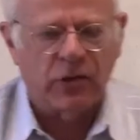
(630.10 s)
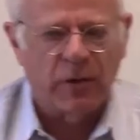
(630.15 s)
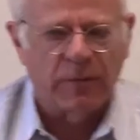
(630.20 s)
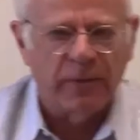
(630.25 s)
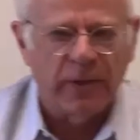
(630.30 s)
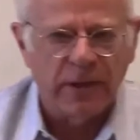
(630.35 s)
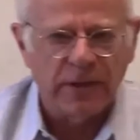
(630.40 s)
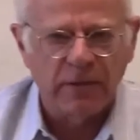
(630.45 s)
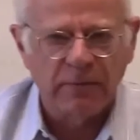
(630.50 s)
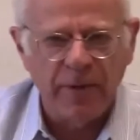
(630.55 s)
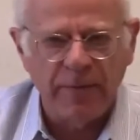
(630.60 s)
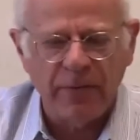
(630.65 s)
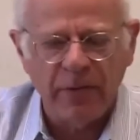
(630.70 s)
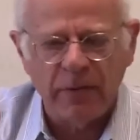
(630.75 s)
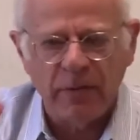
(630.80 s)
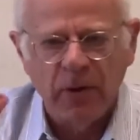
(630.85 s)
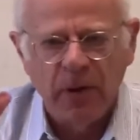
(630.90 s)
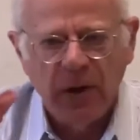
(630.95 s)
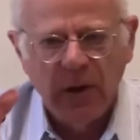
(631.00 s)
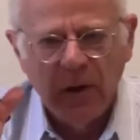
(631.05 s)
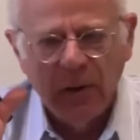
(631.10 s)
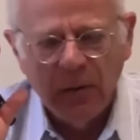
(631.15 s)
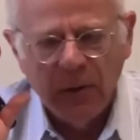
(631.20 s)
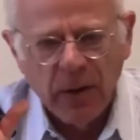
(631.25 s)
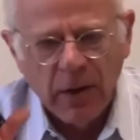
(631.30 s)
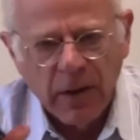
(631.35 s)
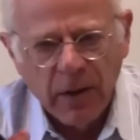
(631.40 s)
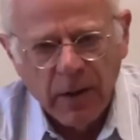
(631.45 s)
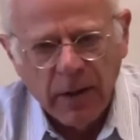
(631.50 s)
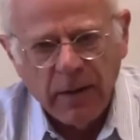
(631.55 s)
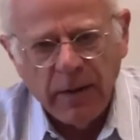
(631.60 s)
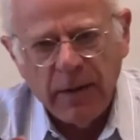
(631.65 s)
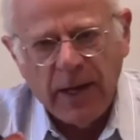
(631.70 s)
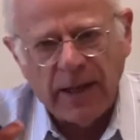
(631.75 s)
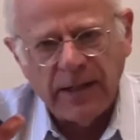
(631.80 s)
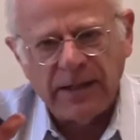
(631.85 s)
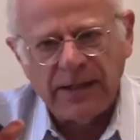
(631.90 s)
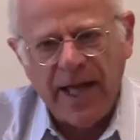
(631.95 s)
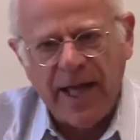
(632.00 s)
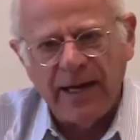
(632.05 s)
surplus? Remember,
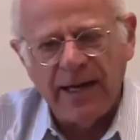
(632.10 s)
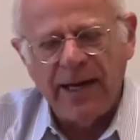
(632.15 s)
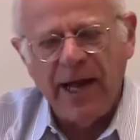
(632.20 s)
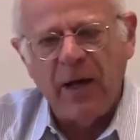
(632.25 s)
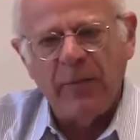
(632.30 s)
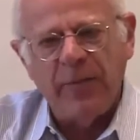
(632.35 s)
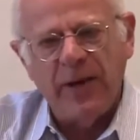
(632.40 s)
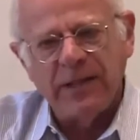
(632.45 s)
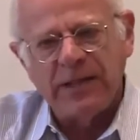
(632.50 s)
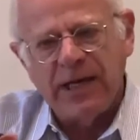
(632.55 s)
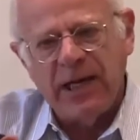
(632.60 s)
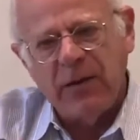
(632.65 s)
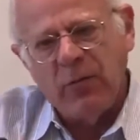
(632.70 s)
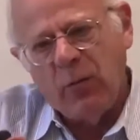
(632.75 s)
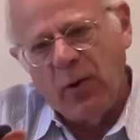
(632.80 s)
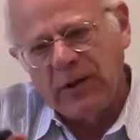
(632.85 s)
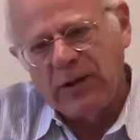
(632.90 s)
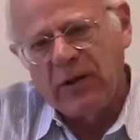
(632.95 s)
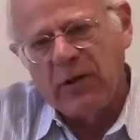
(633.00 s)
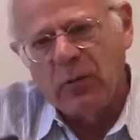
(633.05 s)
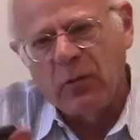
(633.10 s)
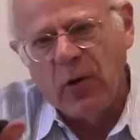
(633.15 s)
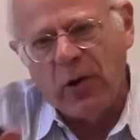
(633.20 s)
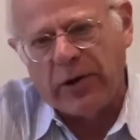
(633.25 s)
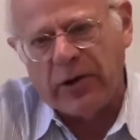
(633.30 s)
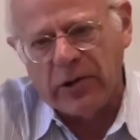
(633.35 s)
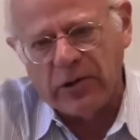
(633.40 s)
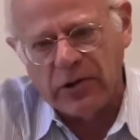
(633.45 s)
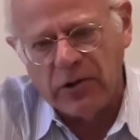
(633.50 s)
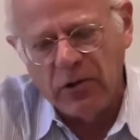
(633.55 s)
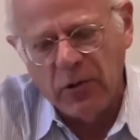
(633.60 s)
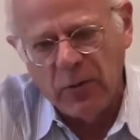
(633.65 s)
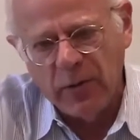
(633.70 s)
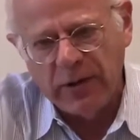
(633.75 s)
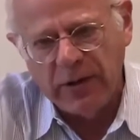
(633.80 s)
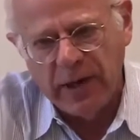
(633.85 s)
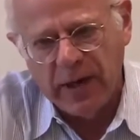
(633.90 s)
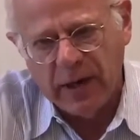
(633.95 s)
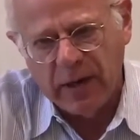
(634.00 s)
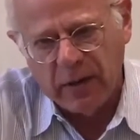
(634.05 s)
I started out by saying, what do the workers do
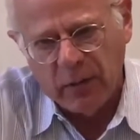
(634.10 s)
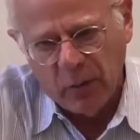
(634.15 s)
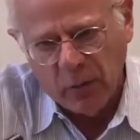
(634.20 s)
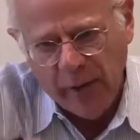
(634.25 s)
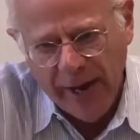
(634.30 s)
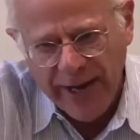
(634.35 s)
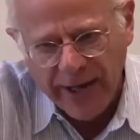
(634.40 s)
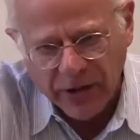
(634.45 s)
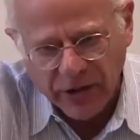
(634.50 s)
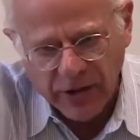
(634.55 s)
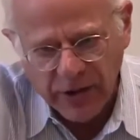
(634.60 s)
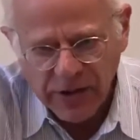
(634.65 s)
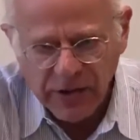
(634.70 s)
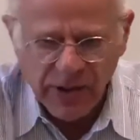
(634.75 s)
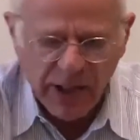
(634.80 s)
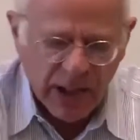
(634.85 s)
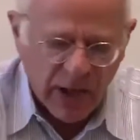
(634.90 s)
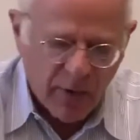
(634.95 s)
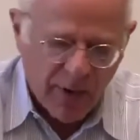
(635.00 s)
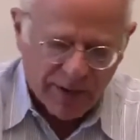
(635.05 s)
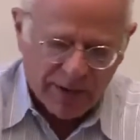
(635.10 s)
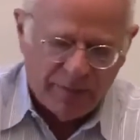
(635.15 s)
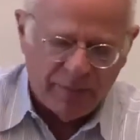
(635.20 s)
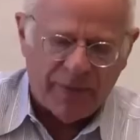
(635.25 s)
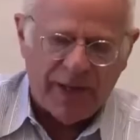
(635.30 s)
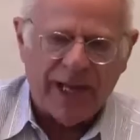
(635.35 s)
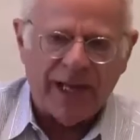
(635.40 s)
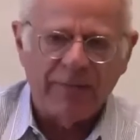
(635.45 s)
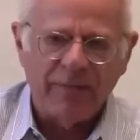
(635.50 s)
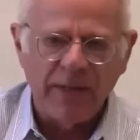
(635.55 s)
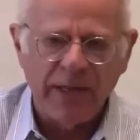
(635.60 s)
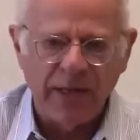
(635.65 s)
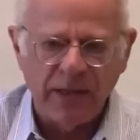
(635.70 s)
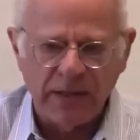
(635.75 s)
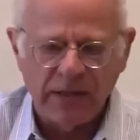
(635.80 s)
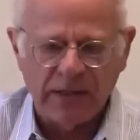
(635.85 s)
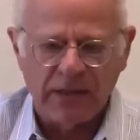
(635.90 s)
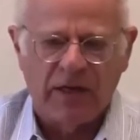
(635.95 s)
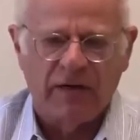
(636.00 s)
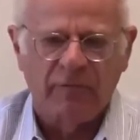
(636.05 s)
with their wages? They go out and buy
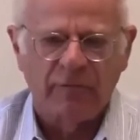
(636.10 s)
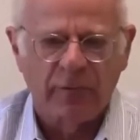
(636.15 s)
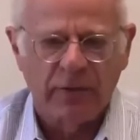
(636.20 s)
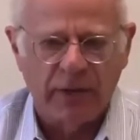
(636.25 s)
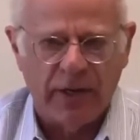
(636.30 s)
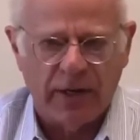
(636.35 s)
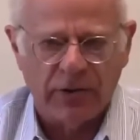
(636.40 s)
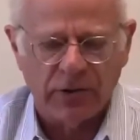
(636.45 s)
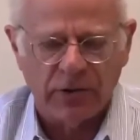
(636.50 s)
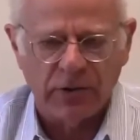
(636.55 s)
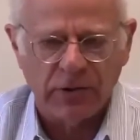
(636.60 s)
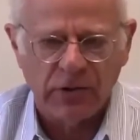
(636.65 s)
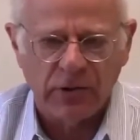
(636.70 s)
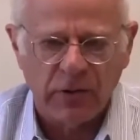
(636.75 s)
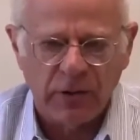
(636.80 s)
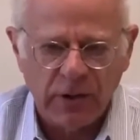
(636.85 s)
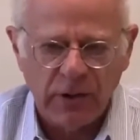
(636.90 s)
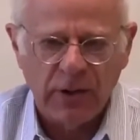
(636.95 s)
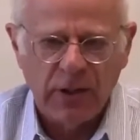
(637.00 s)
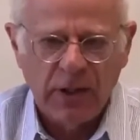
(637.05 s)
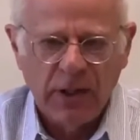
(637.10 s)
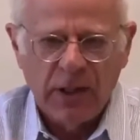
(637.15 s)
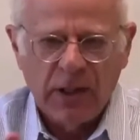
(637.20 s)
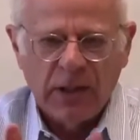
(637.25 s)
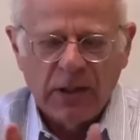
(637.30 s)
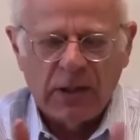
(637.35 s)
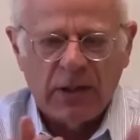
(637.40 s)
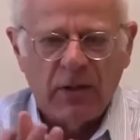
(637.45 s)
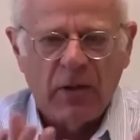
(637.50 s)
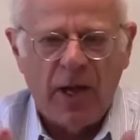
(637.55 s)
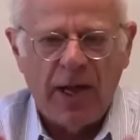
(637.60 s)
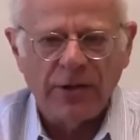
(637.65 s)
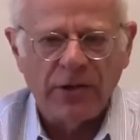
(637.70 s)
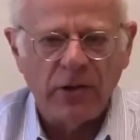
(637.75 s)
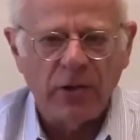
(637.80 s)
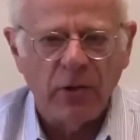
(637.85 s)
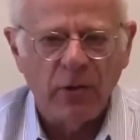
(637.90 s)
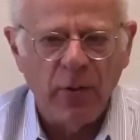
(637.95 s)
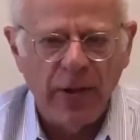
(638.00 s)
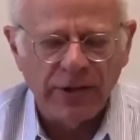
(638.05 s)
means of production. So the, the
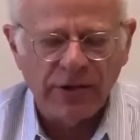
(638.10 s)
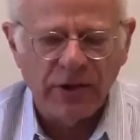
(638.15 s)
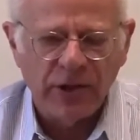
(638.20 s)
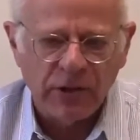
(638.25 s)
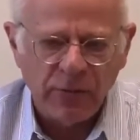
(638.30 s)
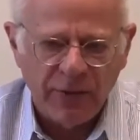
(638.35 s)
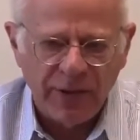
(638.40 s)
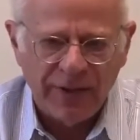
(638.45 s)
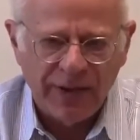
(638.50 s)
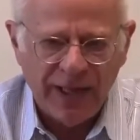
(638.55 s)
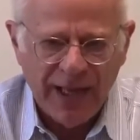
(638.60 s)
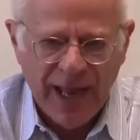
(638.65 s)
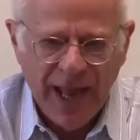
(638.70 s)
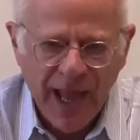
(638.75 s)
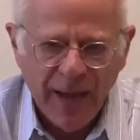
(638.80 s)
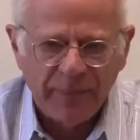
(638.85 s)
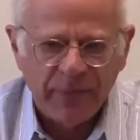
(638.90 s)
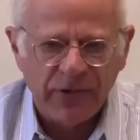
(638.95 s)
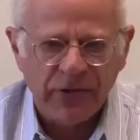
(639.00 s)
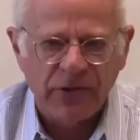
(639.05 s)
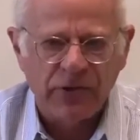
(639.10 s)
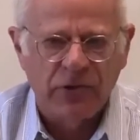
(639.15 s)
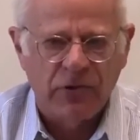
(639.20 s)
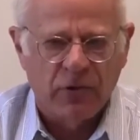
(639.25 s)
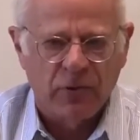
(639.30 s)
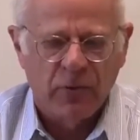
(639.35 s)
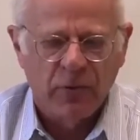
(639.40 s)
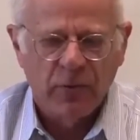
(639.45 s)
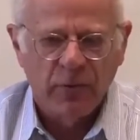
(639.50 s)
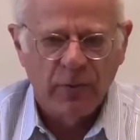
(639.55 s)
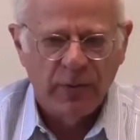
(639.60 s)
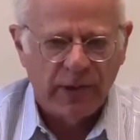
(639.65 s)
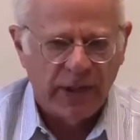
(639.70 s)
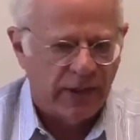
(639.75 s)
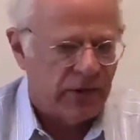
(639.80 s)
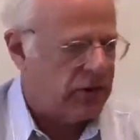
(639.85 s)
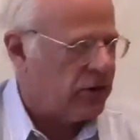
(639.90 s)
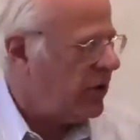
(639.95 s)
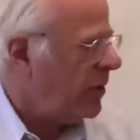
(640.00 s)
logical question is, what do the capitalists do with their